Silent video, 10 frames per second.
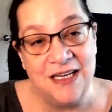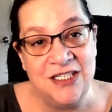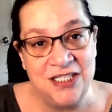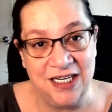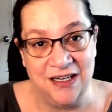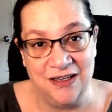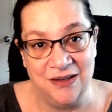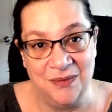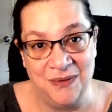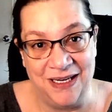
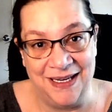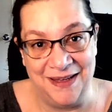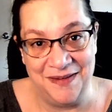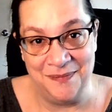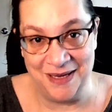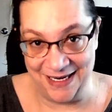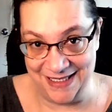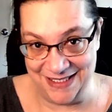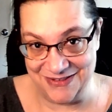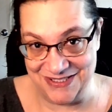share with my
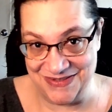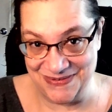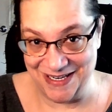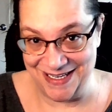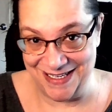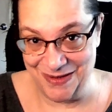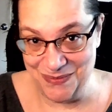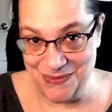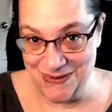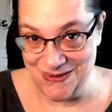dearest friend in the
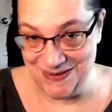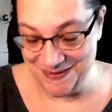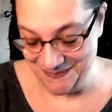world.